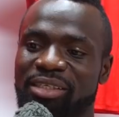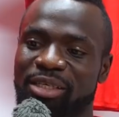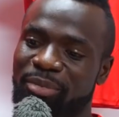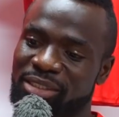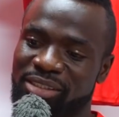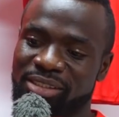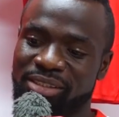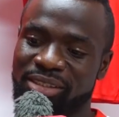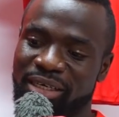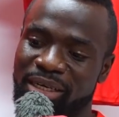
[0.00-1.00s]
they
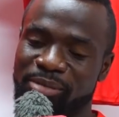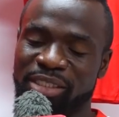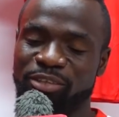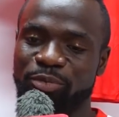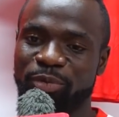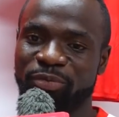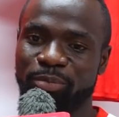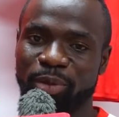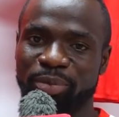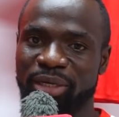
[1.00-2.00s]
must get themselves
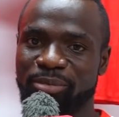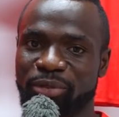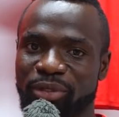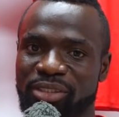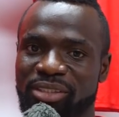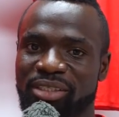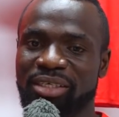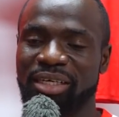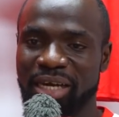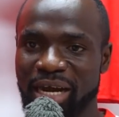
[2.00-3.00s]
prepared, because
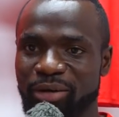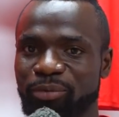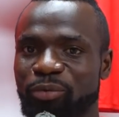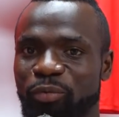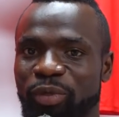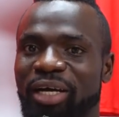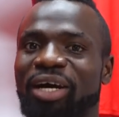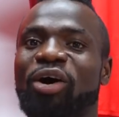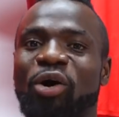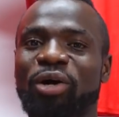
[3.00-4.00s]
now we
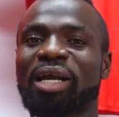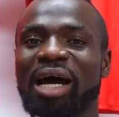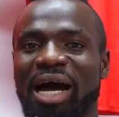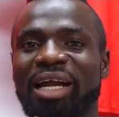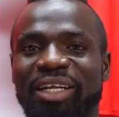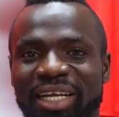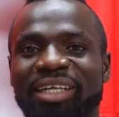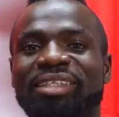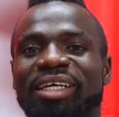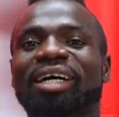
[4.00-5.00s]
are on
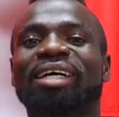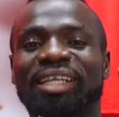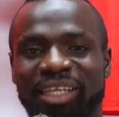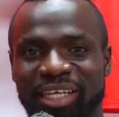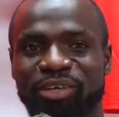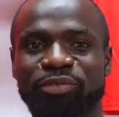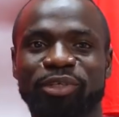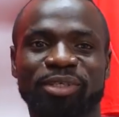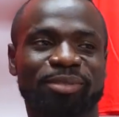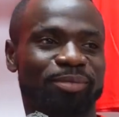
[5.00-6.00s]
another
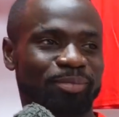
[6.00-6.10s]
level.